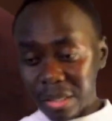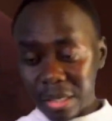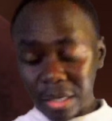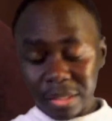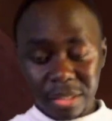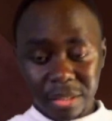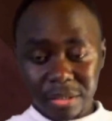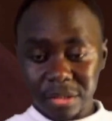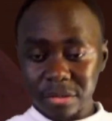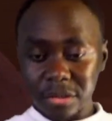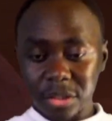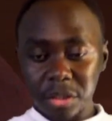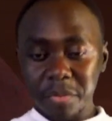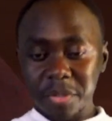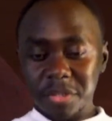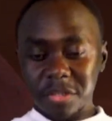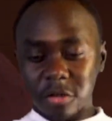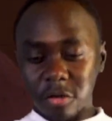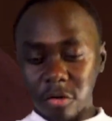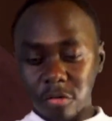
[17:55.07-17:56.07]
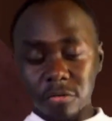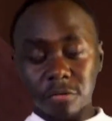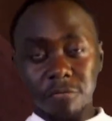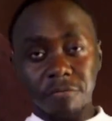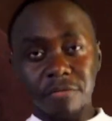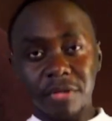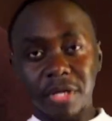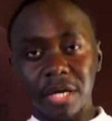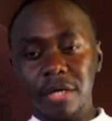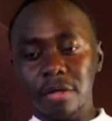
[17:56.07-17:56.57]
and that the demons are going to
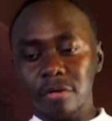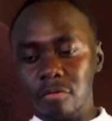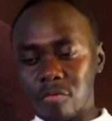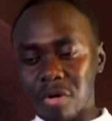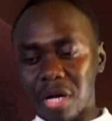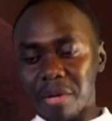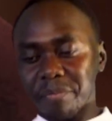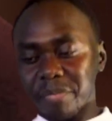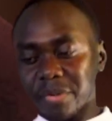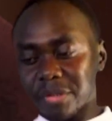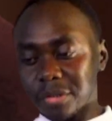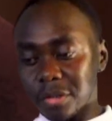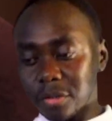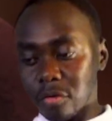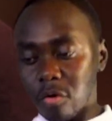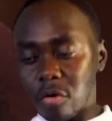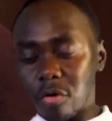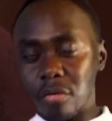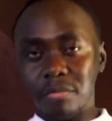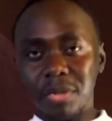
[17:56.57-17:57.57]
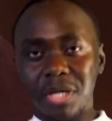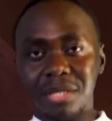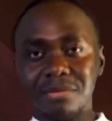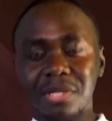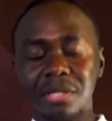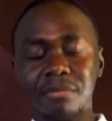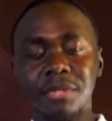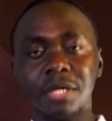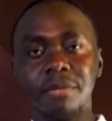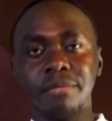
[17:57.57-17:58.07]
fly rampant and all blah
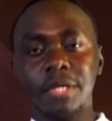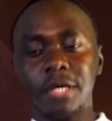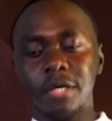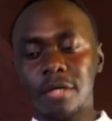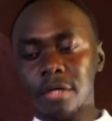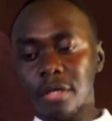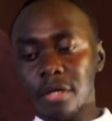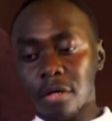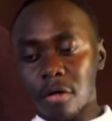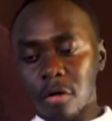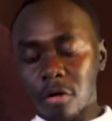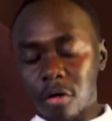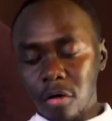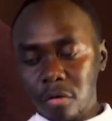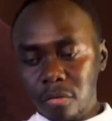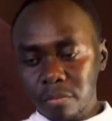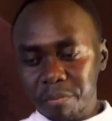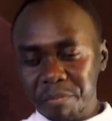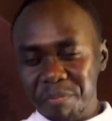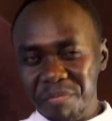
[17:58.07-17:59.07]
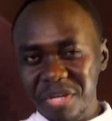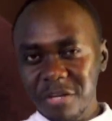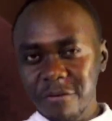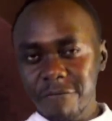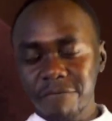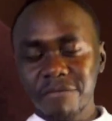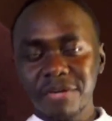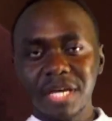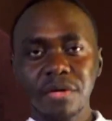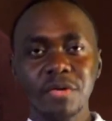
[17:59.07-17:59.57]
blah blah blah be
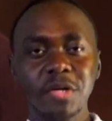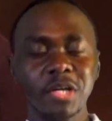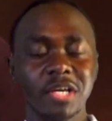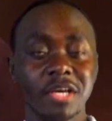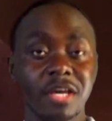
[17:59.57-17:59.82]
very